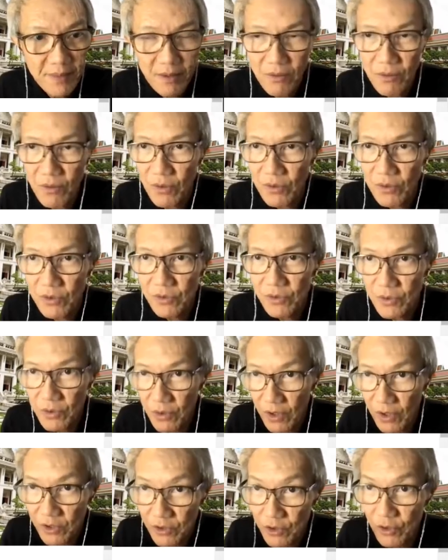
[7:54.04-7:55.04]
go to
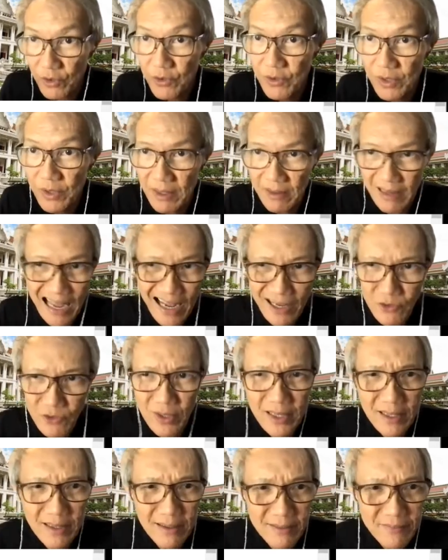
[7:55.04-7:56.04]
control unit.
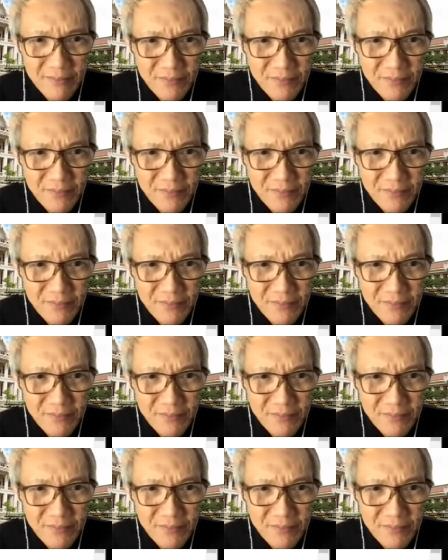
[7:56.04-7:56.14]
Actually,